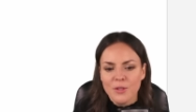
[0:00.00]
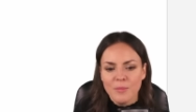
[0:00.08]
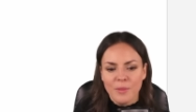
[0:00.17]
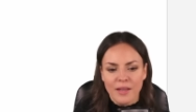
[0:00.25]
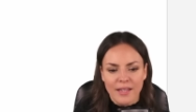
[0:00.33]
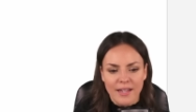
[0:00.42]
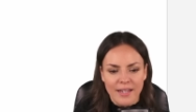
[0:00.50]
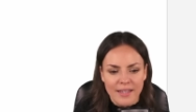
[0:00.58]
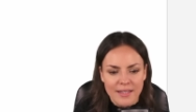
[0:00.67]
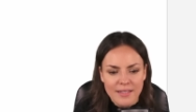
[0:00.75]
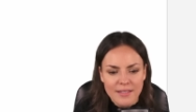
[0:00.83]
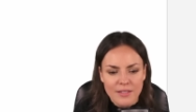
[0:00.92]
to
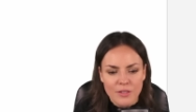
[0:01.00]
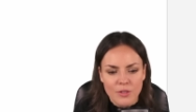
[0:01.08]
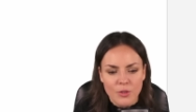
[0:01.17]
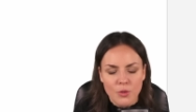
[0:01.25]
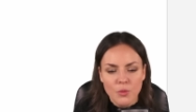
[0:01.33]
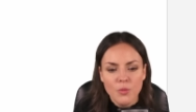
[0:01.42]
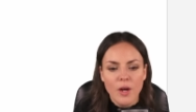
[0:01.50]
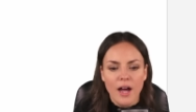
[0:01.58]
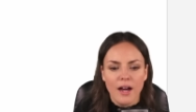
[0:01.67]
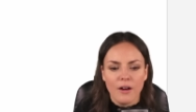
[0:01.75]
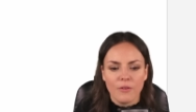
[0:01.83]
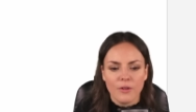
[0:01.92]
apply this to
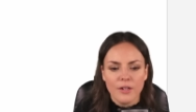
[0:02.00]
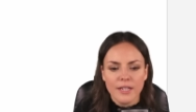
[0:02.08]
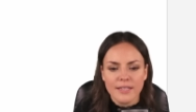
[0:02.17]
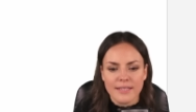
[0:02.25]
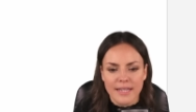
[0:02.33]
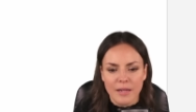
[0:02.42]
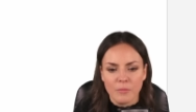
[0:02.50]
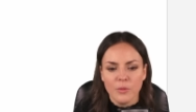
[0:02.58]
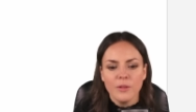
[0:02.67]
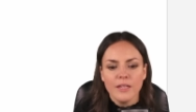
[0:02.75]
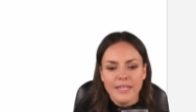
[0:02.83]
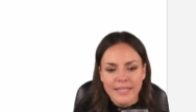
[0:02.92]
our
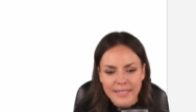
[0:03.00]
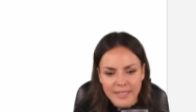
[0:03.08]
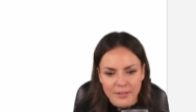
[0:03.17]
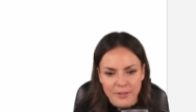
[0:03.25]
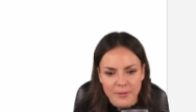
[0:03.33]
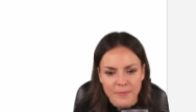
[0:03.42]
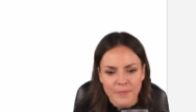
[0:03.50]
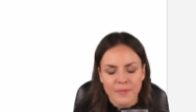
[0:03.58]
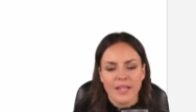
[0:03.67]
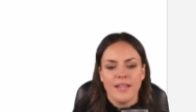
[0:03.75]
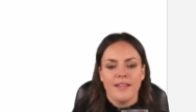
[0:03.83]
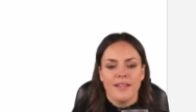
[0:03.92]
example here.
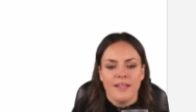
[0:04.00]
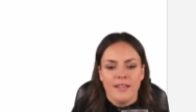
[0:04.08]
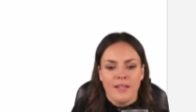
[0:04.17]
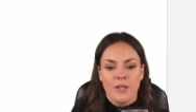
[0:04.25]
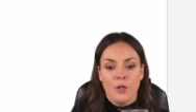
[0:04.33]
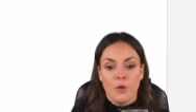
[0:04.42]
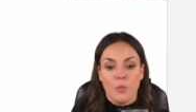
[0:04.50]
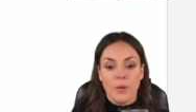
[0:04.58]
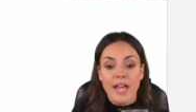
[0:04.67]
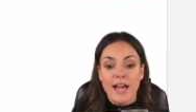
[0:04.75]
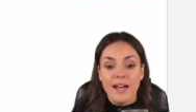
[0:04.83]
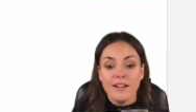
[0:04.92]

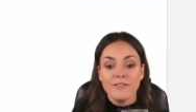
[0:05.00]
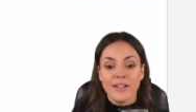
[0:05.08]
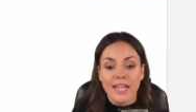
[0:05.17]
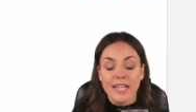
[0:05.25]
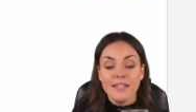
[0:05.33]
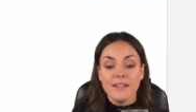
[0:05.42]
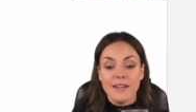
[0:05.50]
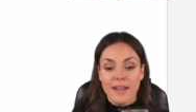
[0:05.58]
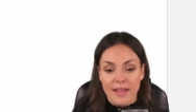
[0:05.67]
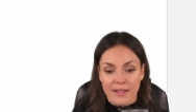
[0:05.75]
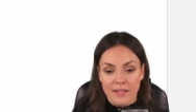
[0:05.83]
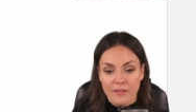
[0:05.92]
We have a
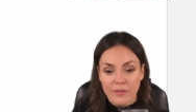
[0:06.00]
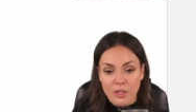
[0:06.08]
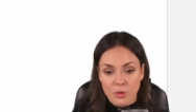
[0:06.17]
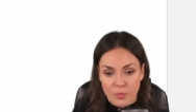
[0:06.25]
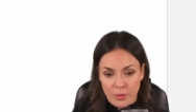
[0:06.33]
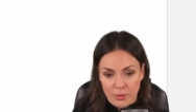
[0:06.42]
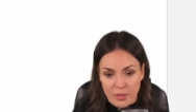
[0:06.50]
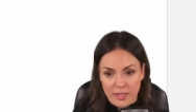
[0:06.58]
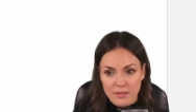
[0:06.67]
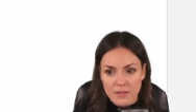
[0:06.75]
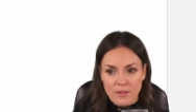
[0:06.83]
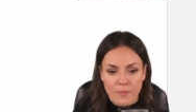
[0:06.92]
negative
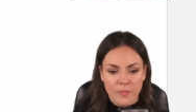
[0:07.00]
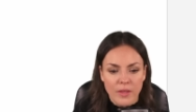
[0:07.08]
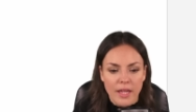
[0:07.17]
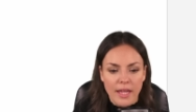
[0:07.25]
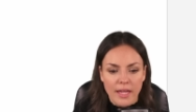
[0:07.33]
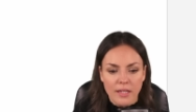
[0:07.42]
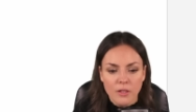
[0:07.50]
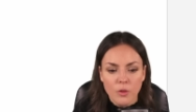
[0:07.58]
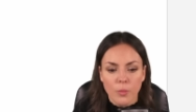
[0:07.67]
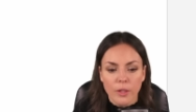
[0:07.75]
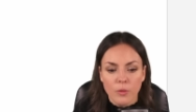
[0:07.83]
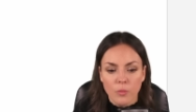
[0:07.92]
exponent
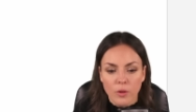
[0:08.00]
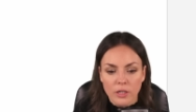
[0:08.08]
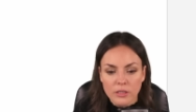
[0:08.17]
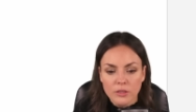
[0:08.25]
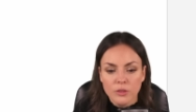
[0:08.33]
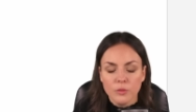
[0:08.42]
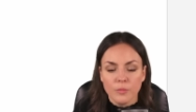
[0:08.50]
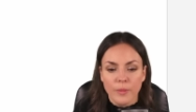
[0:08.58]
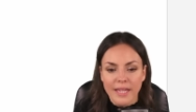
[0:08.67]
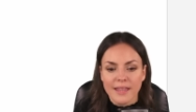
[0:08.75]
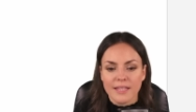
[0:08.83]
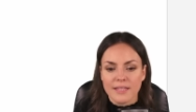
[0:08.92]
and we want to
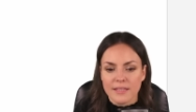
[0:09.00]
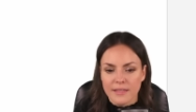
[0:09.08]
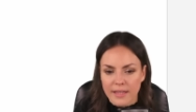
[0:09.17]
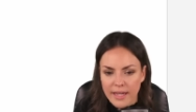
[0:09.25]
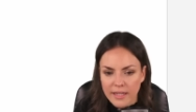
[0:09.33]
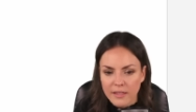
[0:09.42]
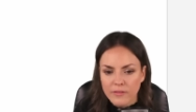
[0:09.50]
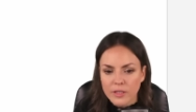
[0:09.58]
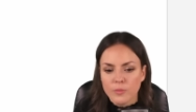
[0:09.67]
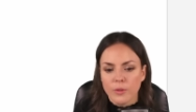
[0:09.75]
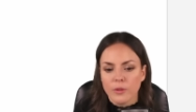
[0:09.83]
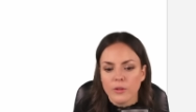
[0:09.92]
make this negative
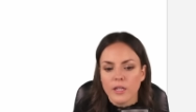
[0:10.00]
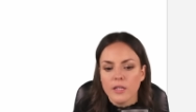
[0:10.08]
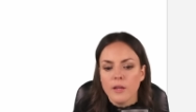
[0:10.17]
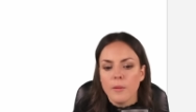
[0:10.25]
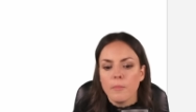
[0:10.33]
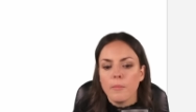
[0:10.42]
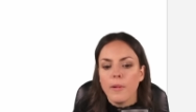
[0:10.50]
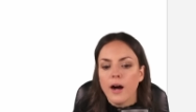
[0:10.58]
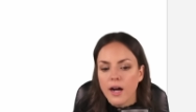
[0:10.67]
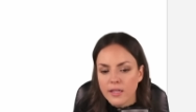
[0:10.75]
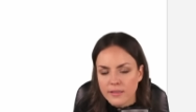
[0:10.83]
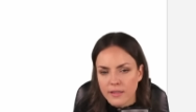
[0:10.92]
exponent
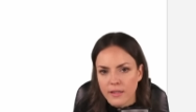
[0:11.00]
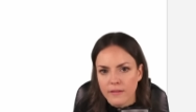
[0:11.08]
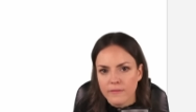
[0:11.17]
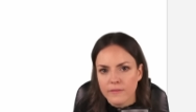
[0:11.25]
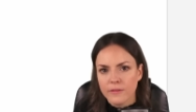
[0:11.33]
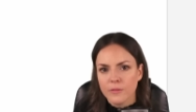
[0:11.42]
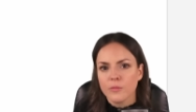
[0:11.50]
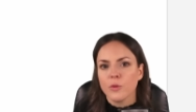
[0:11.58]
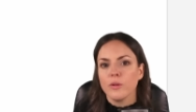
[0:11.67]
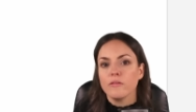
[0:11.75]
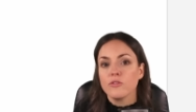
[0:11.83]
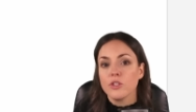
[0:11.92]
positive.
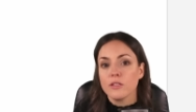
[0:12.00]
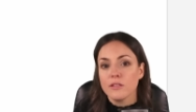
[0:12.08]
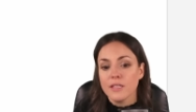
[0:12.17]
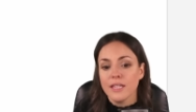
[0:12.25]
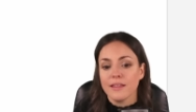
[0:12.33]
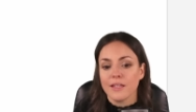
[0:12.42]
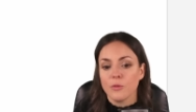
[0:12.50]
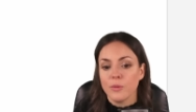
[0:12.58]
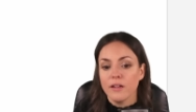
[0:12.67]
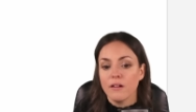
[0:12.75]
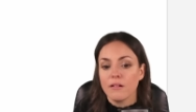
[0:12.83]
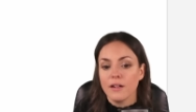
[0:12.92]
We've just seen that
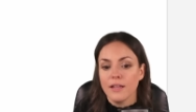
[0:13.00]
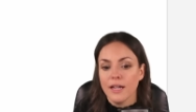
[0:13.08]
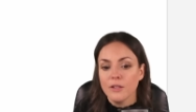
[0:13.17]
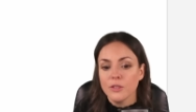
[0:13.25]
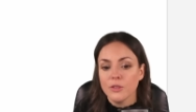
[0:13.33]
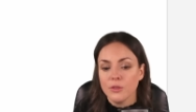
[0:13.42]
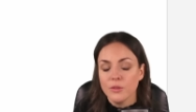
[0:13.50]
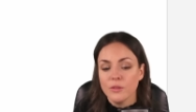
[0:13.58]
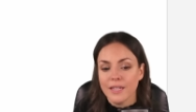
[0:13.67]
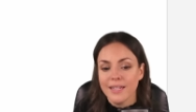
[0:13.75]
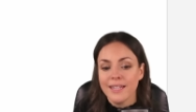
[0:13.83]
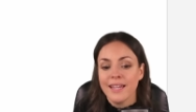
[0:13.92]
we are allowed to do
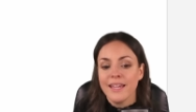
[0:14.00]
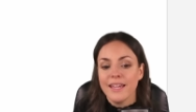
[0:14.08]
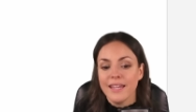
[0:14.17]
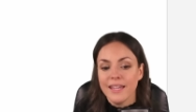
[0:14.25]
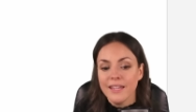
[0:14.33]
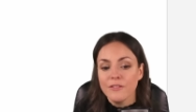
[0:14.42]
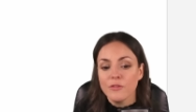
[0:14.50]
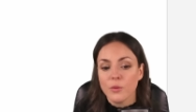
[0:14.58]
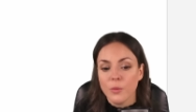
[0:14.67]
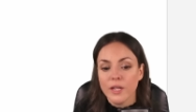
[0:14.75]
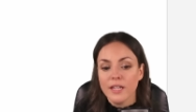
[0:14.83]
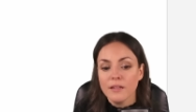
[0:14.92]
that
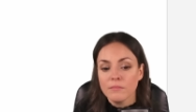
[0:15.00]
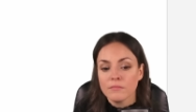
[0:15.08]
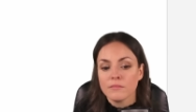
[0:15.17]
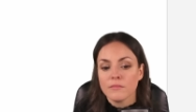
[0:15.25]
if we